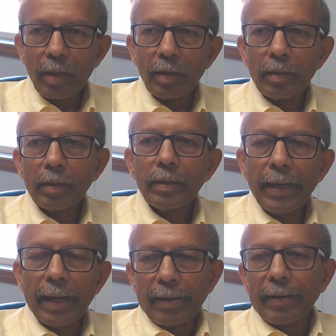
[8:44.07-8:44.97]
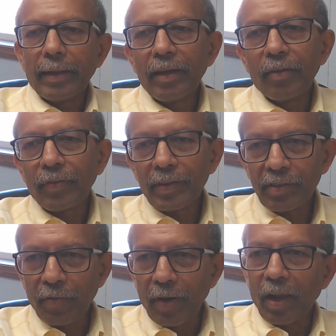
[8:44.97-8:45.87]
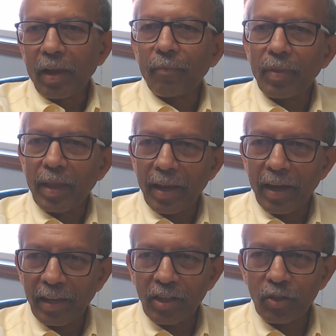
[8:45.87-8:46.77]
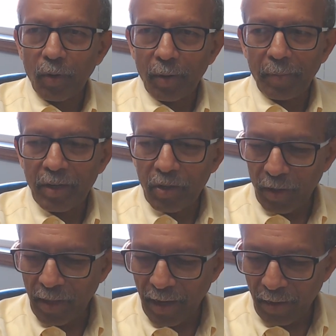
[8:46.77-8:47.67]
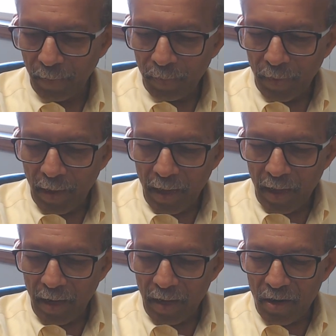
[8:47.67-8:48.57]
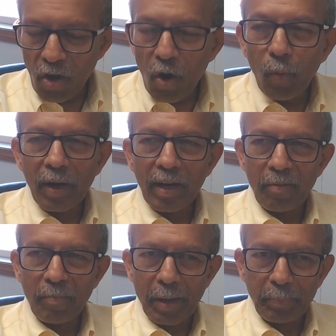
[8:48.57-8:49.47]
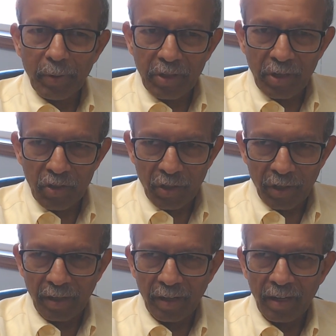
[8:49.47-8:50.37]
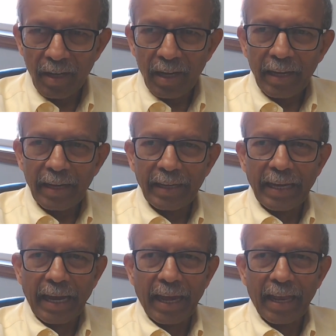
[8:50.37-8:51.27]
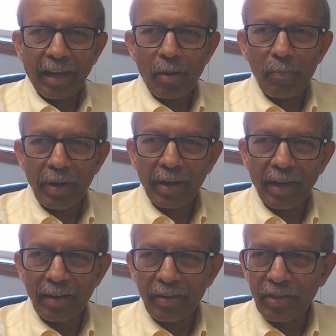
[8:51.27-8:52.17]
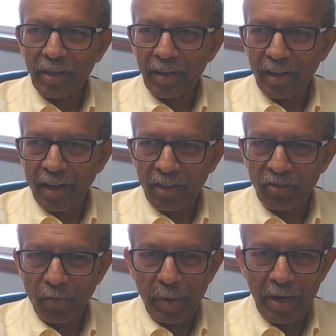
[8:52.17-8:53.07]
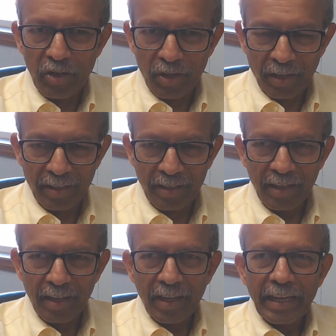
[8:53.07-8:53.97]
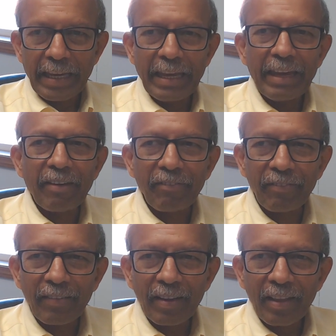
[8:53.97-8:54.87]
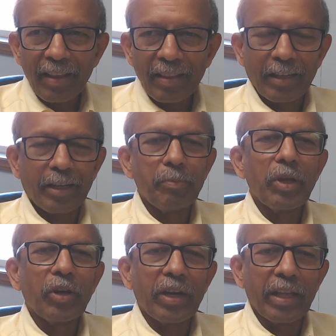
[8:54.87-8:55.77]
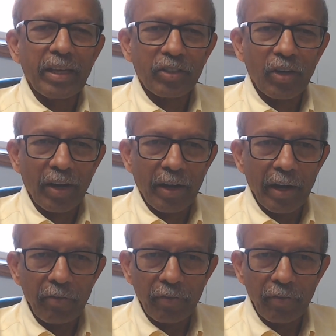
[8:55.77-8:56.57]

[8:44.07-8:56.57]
Yeah, first of all, I just want to make sure that no one in my position can bring in digital transformations if the community is not ready for it.